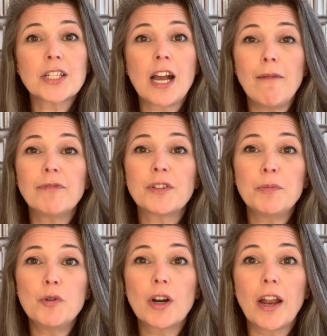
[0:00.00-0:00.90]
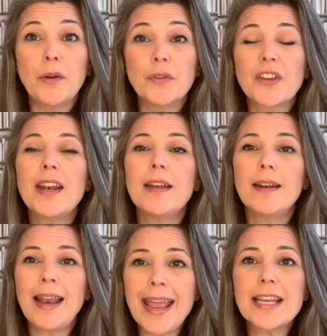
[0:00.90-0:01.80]
comfortable clothes, and
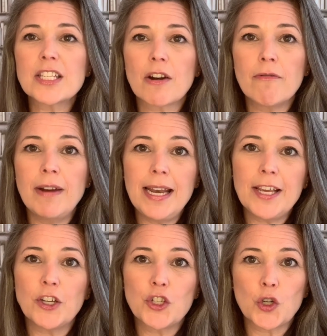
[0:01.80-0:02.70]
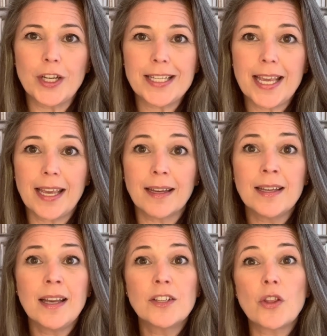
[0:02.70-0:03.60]
layers are a really good choice here,
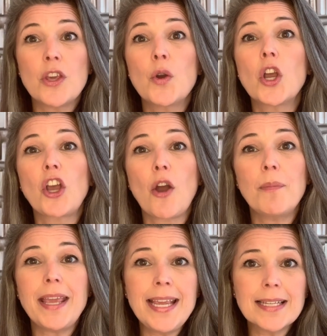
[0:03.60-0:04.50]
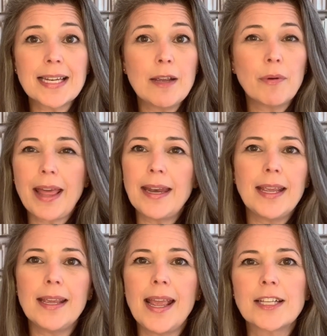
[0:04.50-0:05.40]
so that you can cope easily with
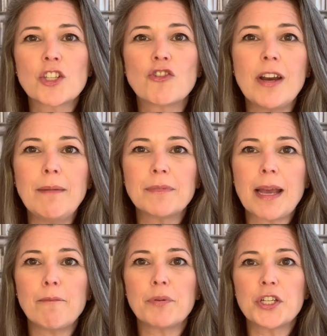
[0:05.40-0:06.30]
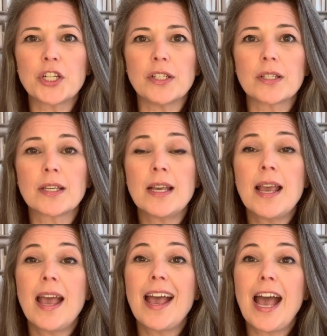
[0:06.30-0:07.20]
any extreme temperatures.
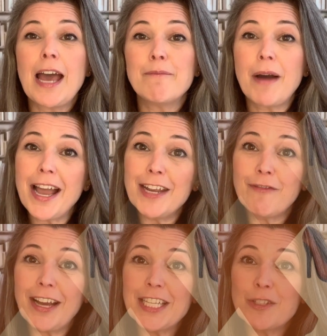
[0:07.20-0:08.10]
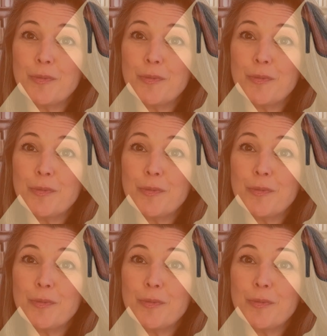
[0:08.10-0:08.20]
And my advice